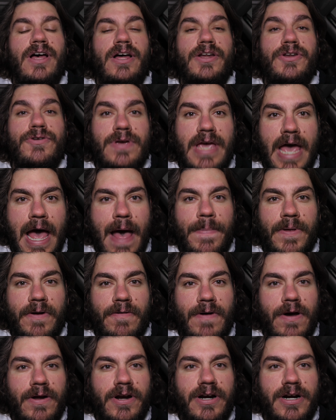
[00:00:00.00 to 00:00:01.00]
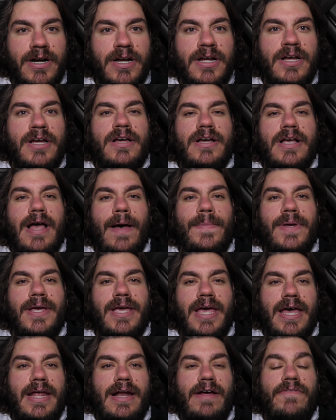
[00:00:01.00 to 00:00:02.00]
a new cap and rotor
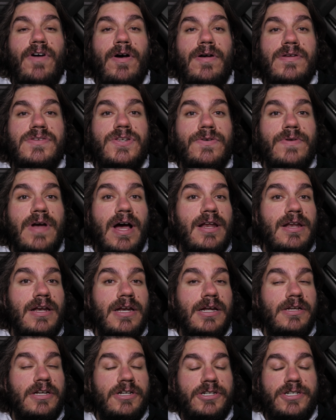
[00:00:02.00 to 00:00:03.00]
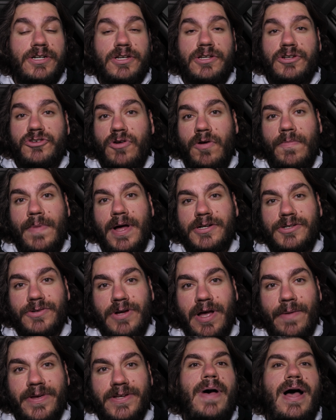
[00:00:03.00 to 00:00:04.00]
coming, and I've also got an ignition control module
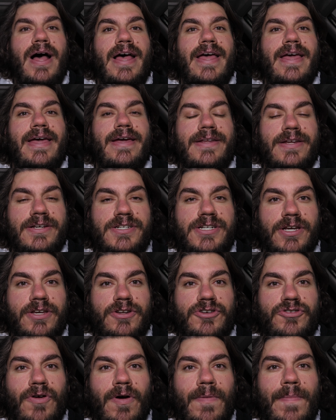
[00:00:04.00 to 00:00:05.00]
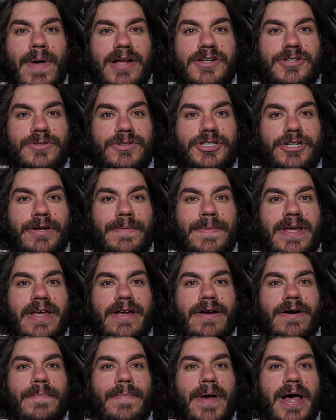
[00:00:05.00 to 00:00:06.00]
coming. My ignition control module should be
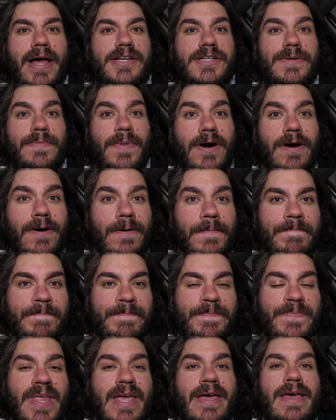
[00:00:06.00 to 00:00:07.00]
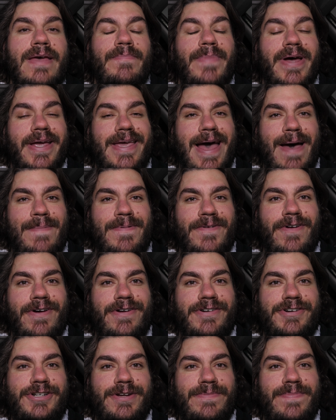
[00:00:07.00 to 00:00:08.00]
here by tomorrow. My cap and
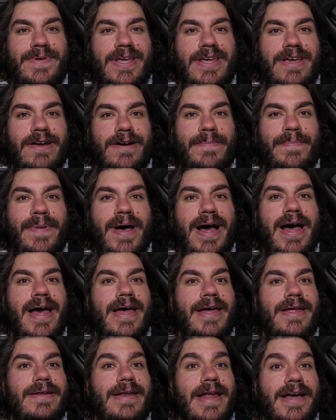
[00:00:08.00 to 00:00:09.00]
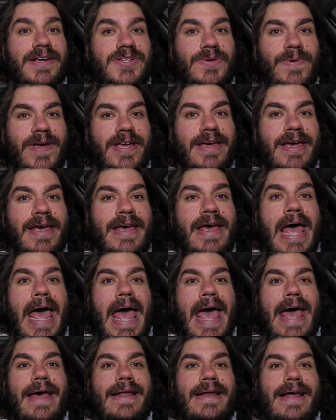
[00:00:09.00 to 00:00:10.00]
rotor should be here by next week,
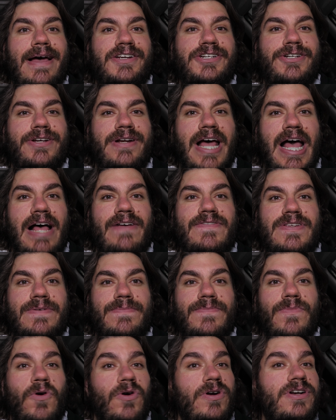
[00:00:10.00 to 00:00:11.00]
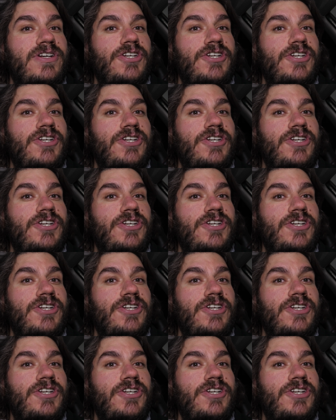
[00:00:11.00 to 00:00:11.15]
and I should have some more